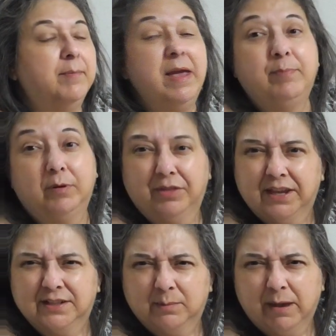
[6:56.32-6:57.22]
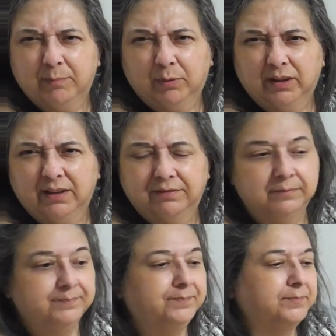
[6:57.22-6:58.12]
maple, I think it's a maple leaf
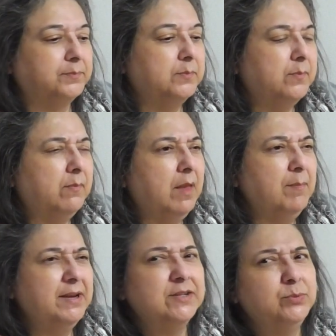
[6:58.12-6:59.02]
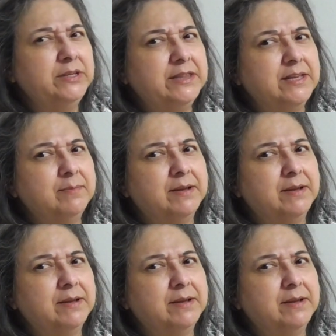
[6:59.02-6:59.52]
but it's really thin.